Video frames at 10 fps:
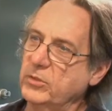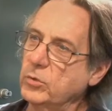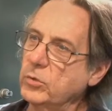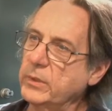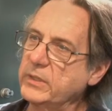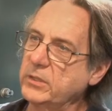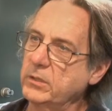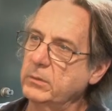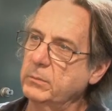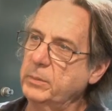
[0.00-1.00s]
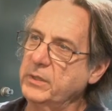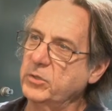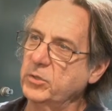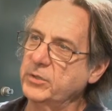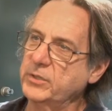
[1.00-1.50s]
a good question,
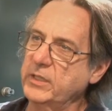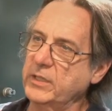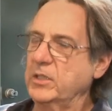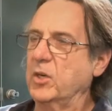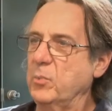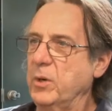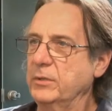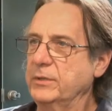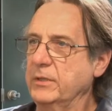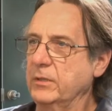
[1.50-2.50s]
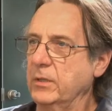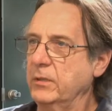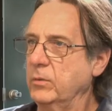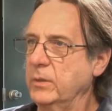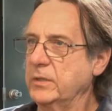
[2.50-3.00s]
because as a composer,
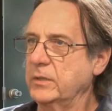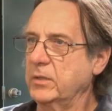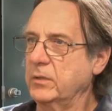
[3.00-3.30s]
I've always